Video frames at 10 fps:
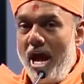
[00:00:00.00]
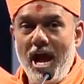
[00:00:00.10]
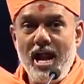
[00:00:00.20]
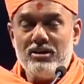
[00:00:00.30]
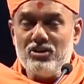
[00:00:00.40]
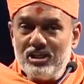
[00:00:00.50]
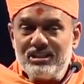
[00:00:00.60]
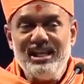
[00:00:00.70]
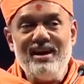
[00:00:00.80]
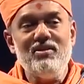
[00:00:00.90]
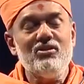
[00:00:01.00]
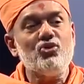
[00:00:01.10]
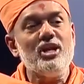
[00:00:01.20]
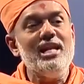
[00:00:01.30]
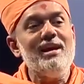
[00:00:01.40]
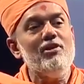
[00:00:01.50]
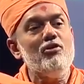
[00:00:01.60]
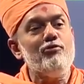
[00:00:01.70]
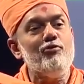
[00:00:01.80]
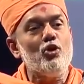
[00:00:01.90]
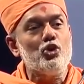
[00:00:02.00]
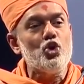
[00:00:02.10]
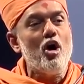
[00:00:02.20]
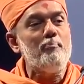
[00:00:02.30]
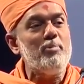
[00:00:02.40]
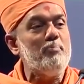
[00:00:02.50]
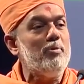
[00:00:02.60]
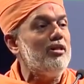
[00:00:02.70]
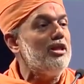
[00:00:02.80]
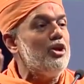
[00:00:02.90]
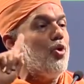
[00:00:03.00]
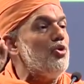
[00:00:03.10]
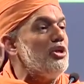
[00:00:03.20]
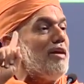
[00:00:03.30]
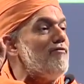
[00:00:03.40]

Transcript: And this level 3, level 4 job people, they don't have